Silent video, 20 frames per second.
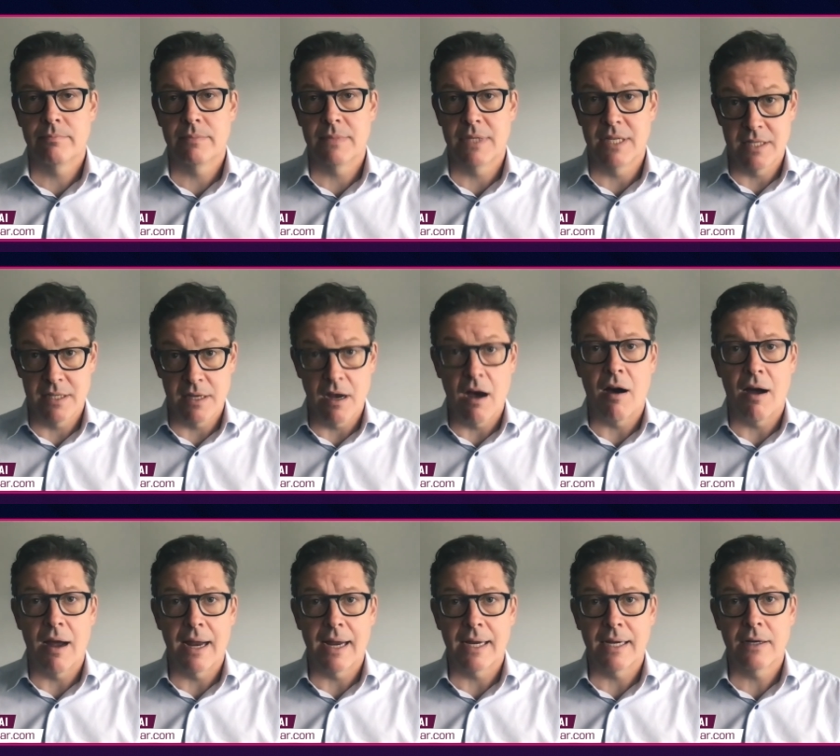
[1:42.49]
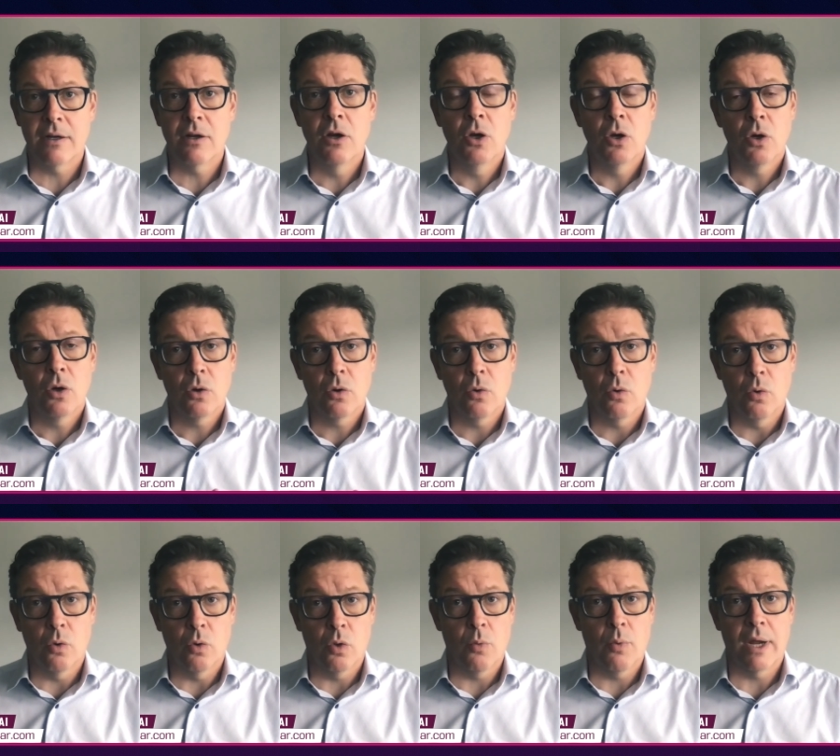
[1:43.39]
design
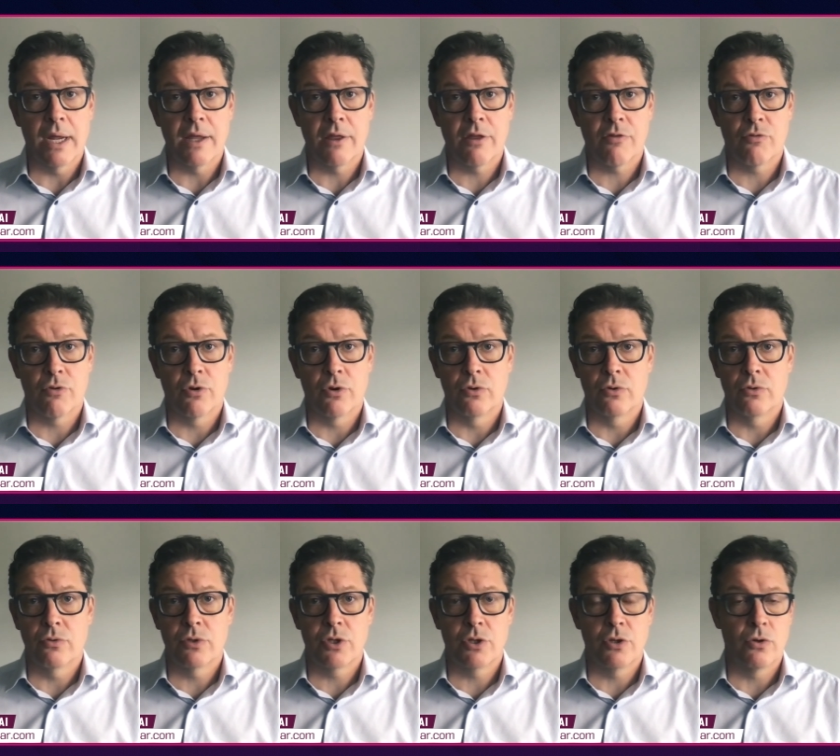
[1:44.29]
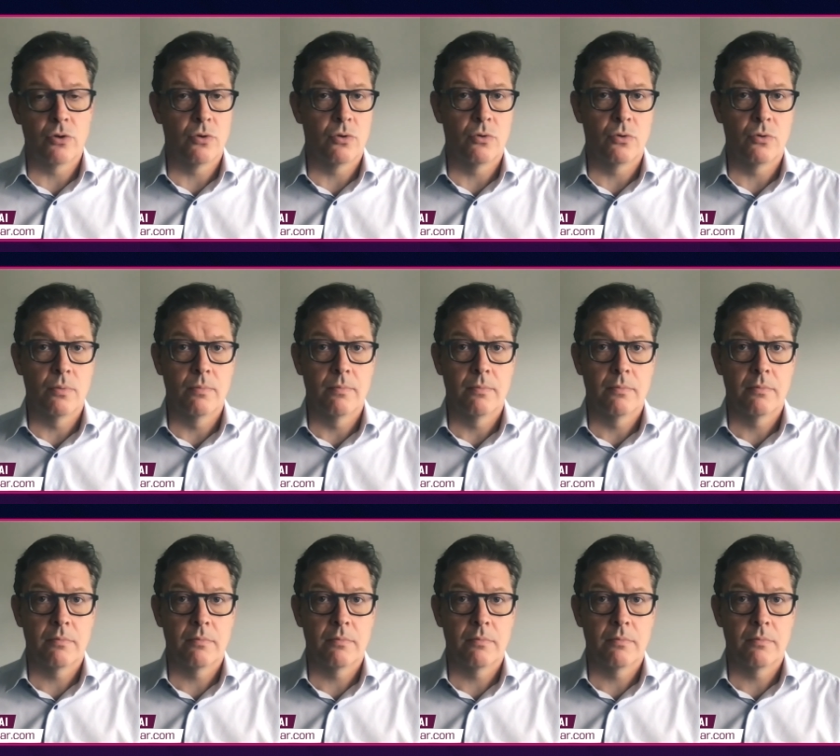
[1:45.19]
all the way through to